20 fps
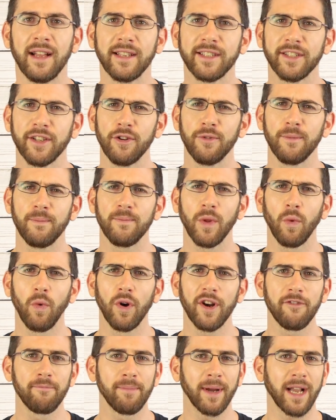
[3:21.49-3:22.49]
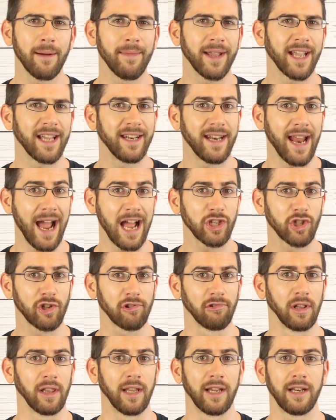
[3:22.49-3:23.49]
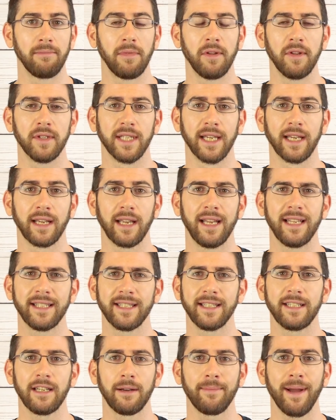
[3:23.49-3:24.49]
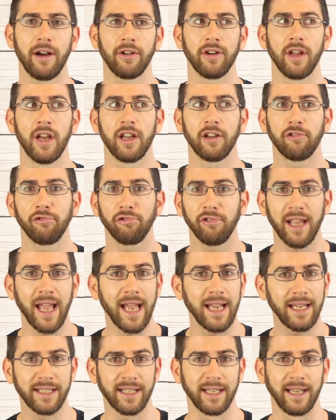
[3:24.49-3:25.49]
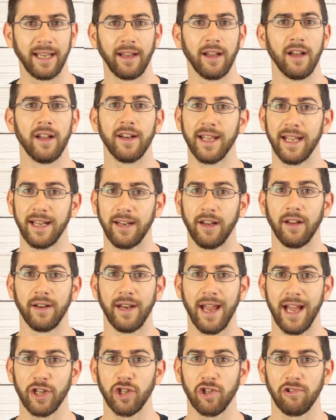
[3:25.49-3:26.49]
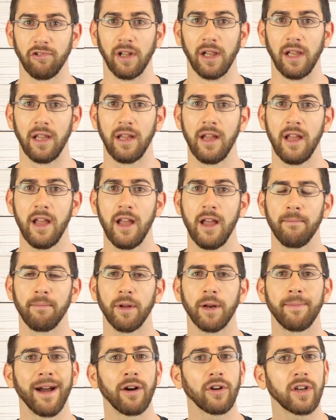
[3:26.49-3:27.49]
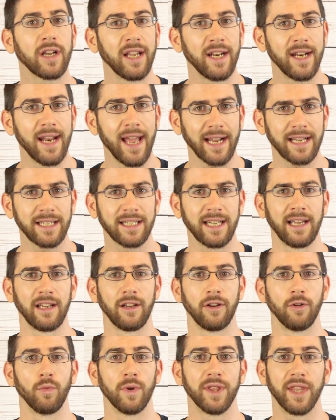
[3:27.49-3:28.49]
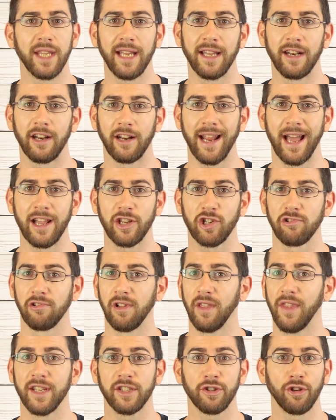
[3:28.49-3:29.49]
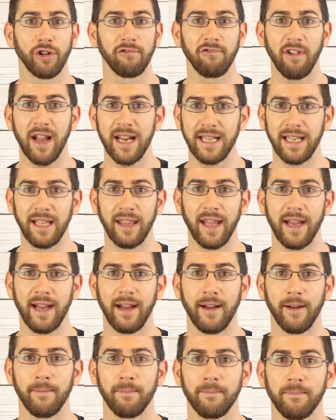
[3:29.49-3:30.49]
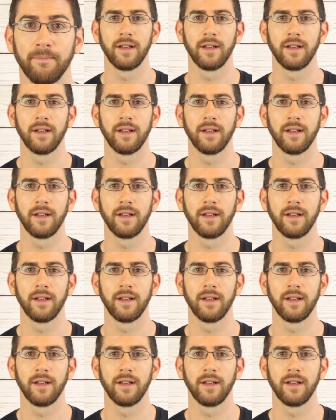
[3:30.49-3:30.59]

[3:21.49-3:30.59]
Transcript: So, what if becoming a natural in music isn't about creating an inner natural, but about connecting with the inner natural that's already there?